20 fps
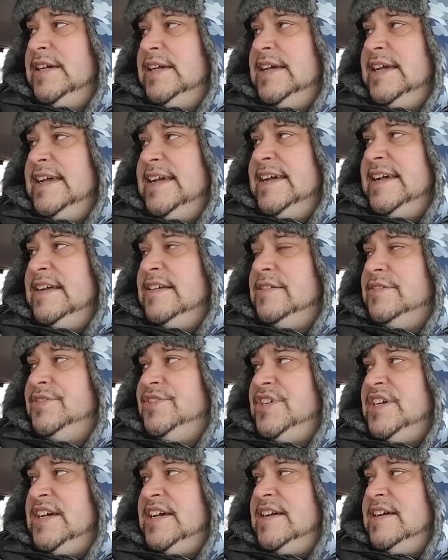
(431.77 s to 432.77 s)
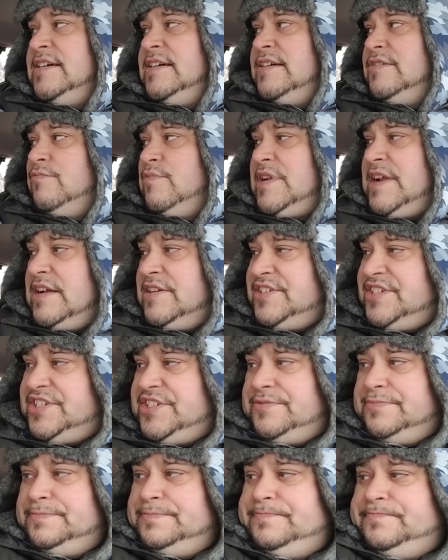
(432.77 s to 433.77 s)
And what
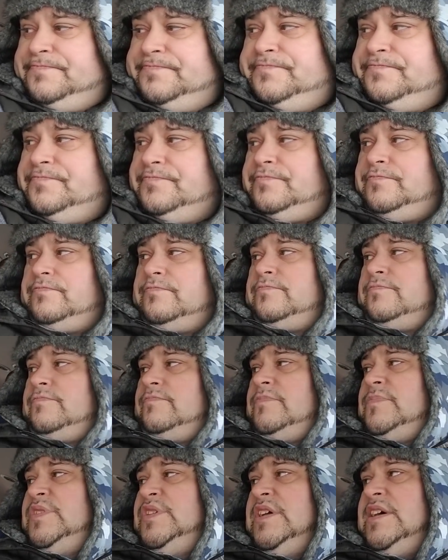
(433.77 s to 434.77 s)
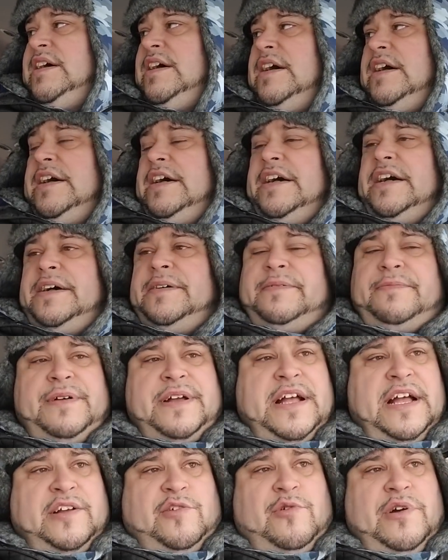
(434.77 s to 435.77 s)
else?
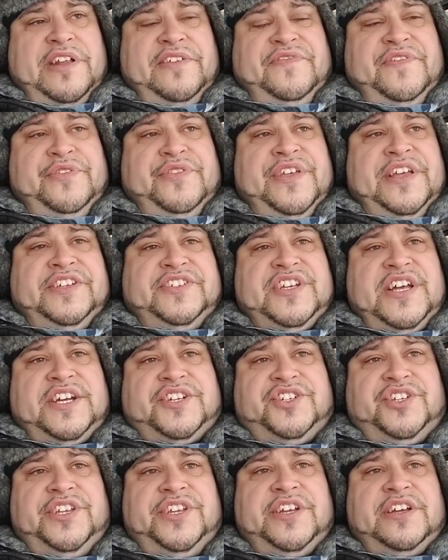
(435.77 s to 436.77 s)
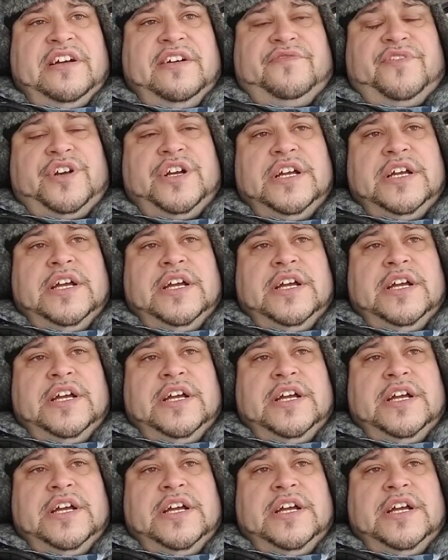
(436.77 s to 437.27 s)
Got quite a few things actually to cover.